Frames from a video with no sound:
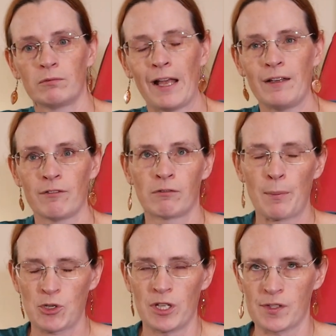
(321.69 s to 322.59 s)
any of the
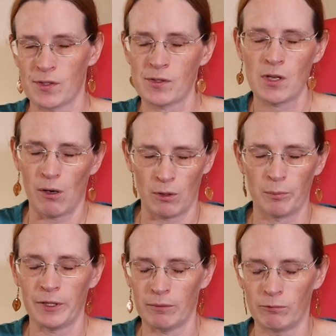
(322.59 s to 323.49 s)
rupture discs go,
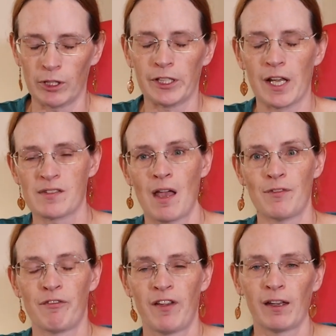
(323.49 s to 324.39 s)
it'll be really nice to
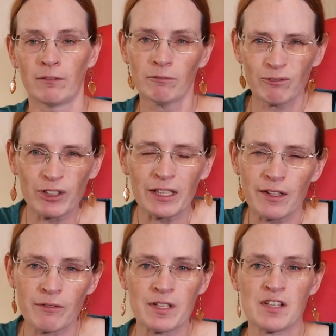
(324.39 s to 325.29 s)
have the fan. Really,
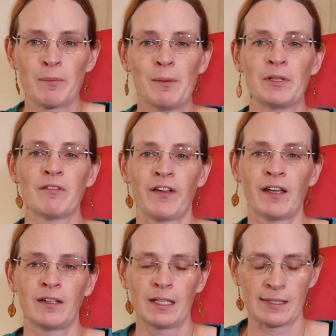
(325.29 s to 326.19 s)
the reason I'm keeping the
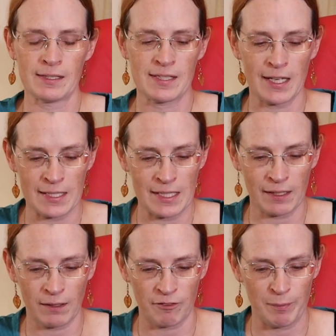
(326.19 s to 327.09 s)
fan is the
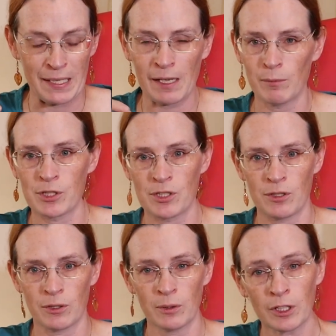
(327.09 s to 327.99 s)
idea of being able
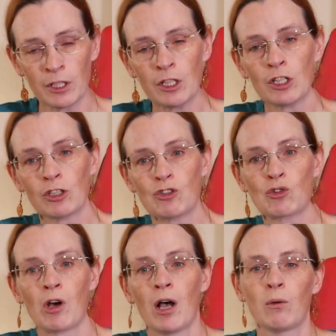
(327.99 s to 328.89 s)
to
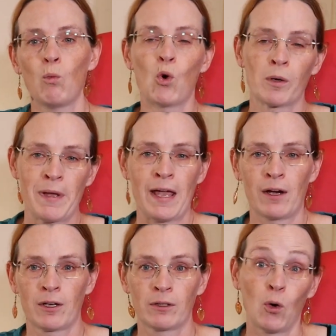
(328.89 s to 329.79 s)
draw warm
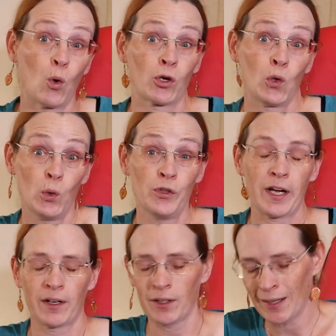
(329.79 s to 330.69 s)
air or cold
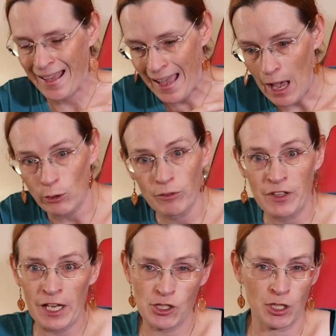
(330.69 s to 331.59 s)
air out of
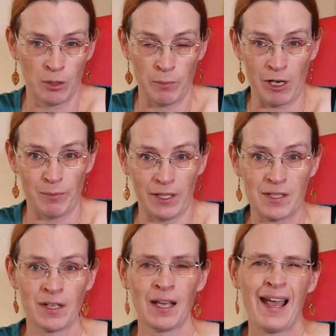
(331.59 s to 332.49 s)
the engine compartment.